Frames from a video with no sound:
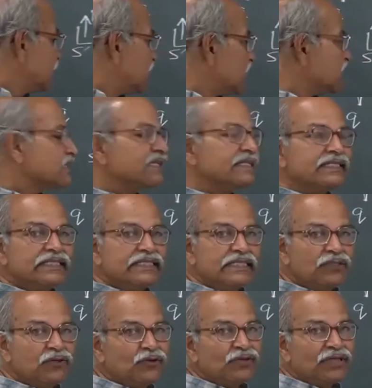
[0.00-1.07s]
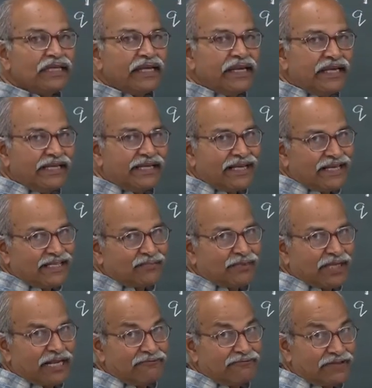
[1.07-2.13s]
velocity is 0 in S
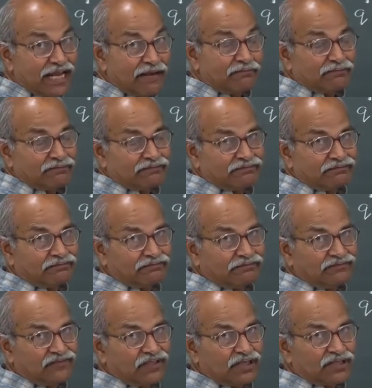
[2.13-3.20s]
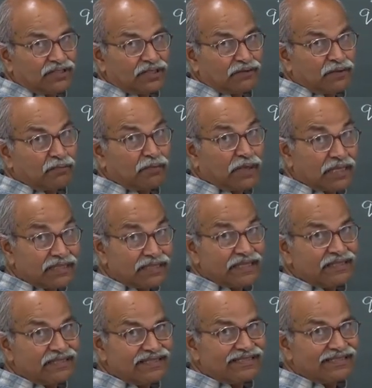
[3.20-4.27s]
prime frame, velocity of the
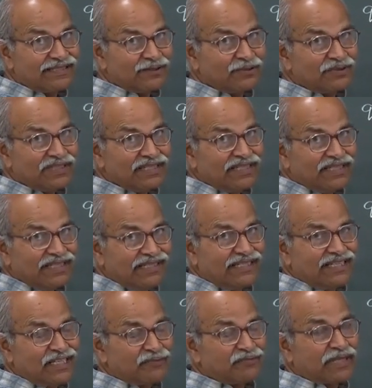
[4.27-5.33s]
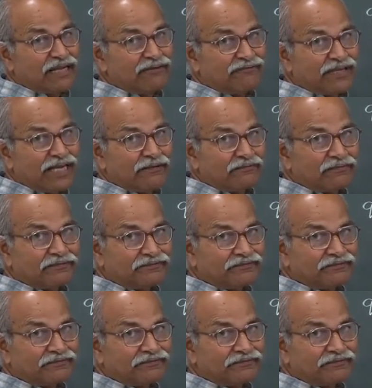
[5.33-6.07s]
particle is 0 in S prime frame.